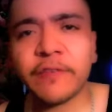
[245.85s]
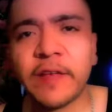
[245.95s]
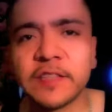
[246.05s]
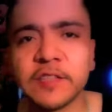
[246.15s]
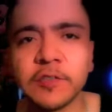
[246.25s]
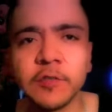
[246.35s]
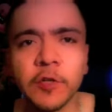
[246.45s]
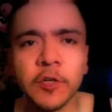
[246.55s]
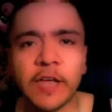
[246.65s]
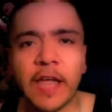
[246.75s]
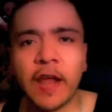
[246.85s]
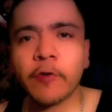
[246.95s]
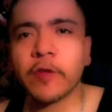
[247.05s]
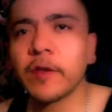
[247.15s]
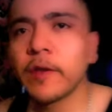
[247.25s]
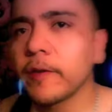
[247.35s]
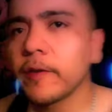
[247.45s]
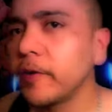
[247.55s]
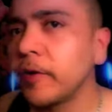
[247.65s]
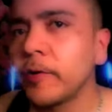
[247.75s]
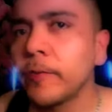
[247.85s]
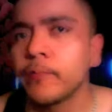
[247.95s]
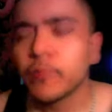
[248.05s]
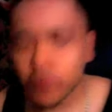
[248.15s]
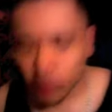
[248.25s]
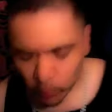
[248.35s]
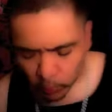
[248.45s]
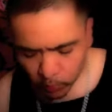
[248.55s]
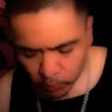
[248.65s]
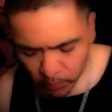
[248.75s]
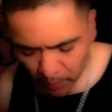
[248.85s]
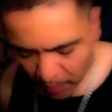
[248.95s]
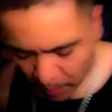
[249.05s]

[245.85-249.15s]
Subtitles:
next to Kerry. So yeah,